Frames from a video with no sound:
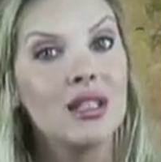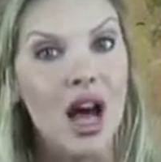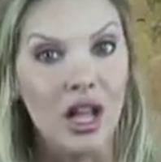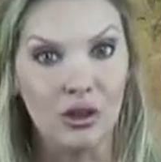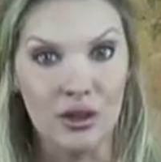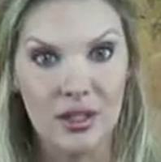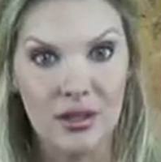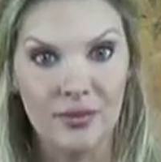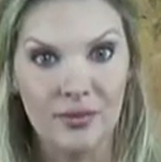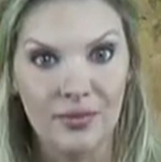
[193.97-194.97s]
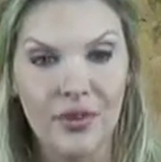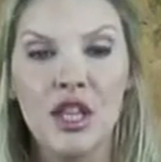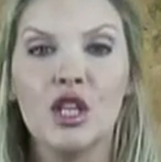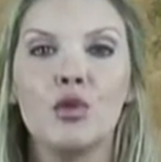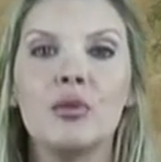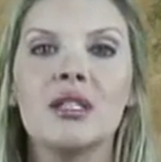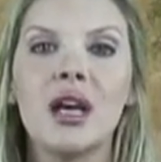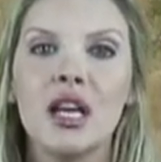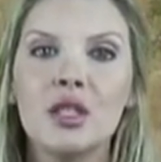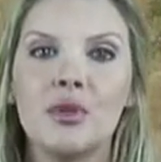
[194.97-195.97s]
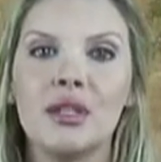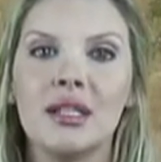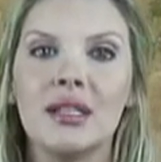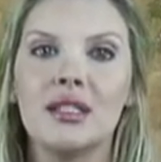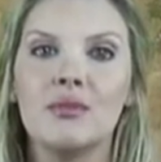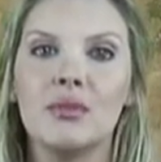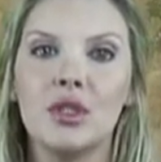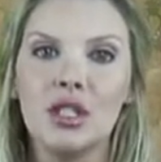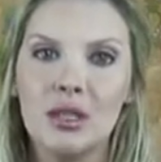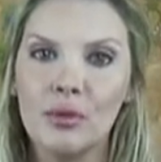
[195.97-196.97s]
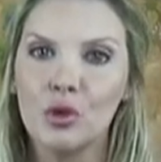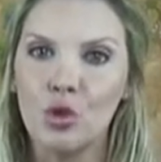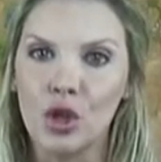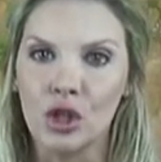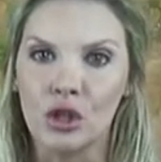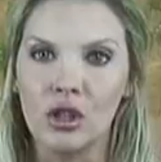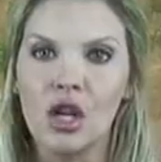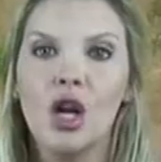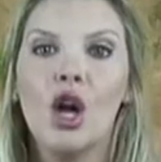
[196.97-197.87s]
The woman's husband is a municipal worker,